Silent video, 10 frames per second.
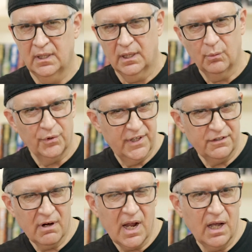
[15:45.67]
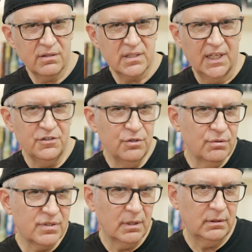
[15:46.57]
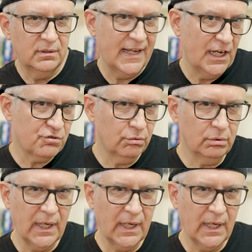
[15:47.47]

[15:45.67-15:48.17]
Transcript: within your house and use natural